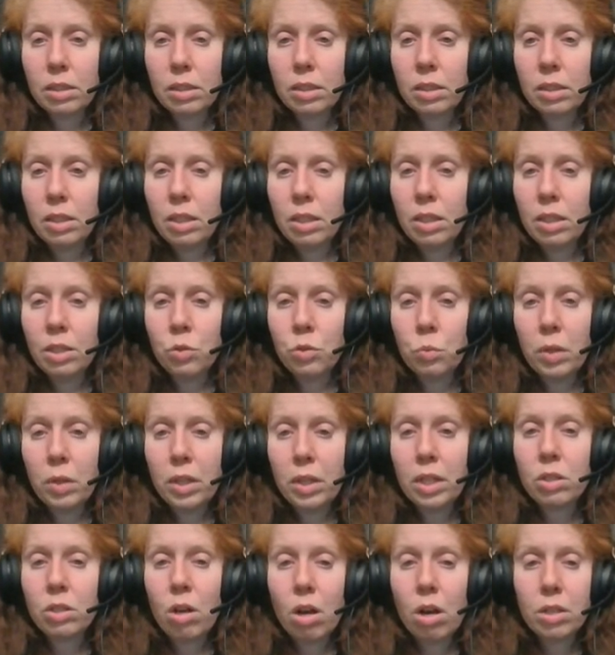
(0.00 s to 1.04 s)
is when
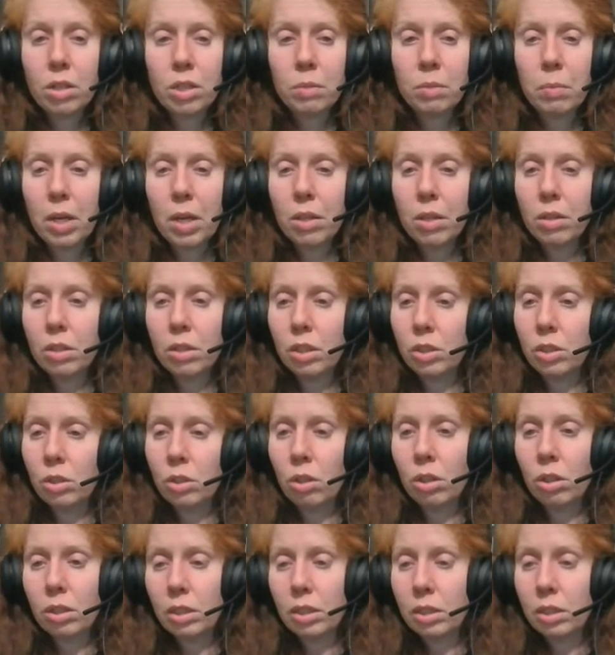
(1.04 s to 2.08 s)
it talks about the
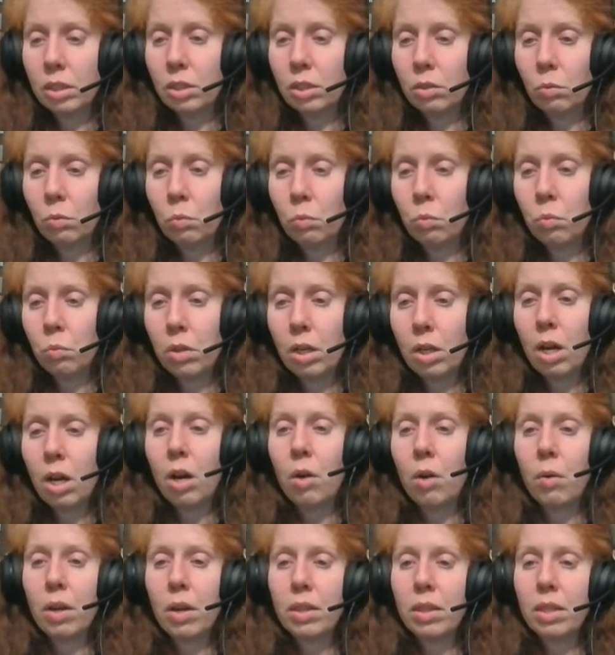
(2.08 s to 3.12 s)
darkness. So one,
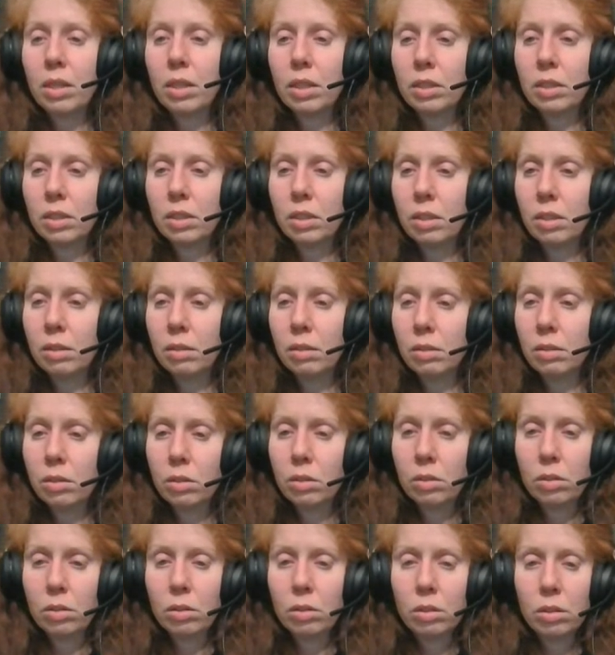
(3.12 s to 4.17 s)
oh, I think it's in
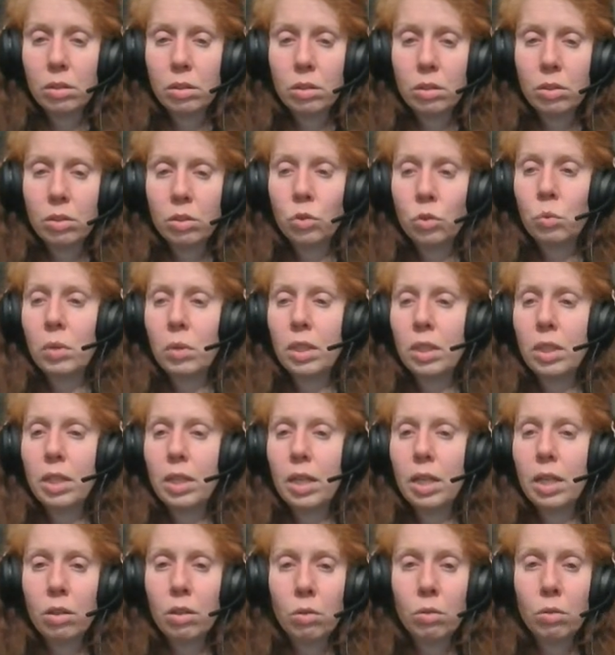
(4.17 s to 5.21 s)

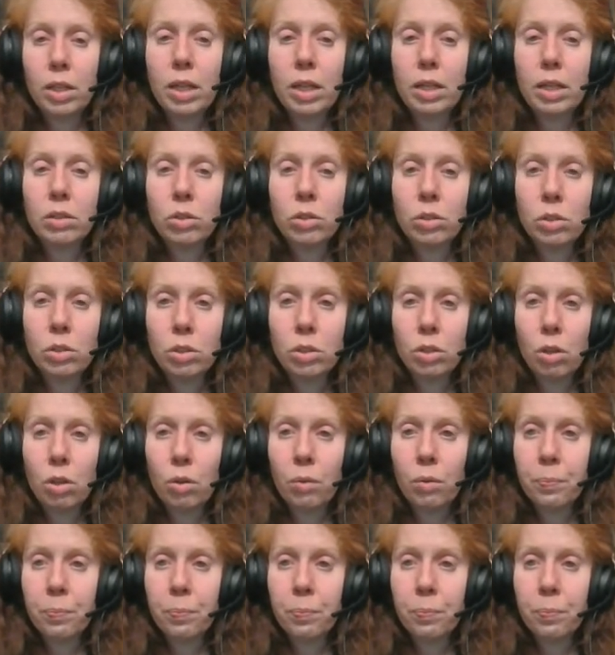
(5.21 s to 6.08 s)
twenty-nine. Okay, so